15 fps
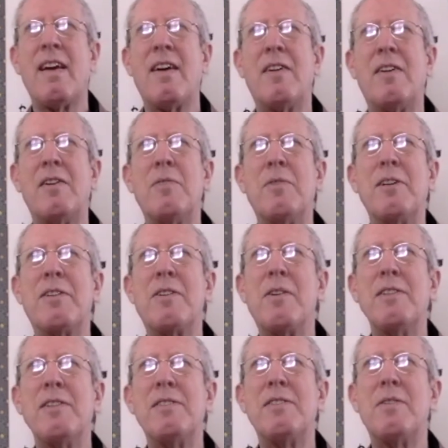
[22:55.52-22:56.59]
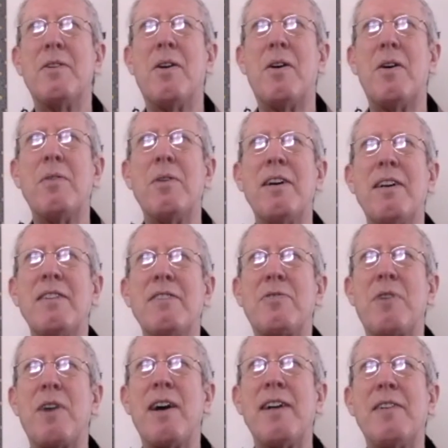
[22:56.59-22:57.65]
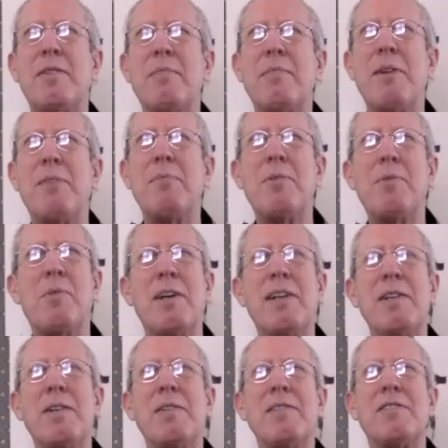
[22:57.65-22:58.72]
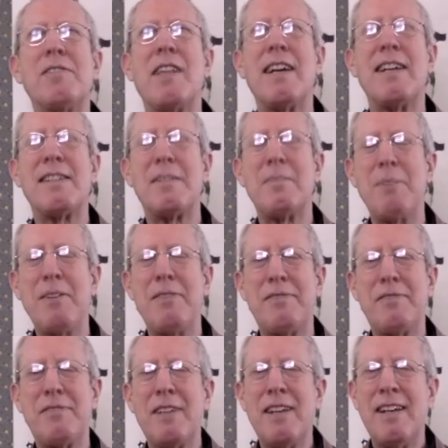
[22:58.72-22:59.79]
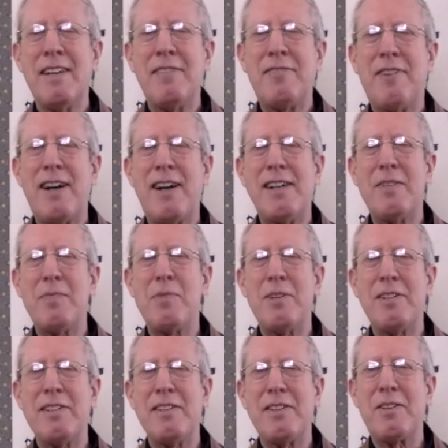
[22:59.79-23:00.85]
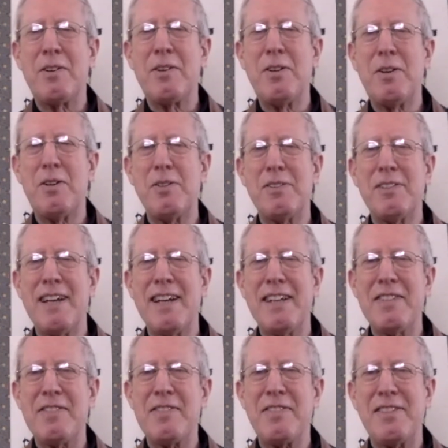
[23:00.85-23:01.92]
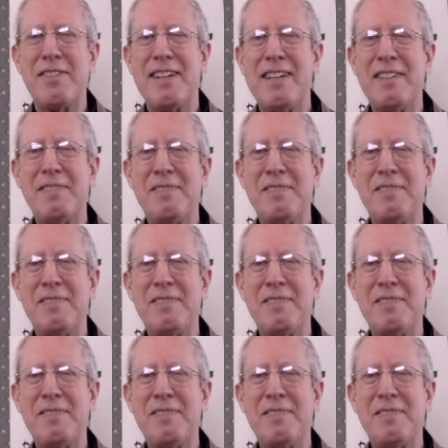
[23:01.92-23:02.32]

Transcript: Are we going to always try to remember what it was like to be firewood in the good old days, right?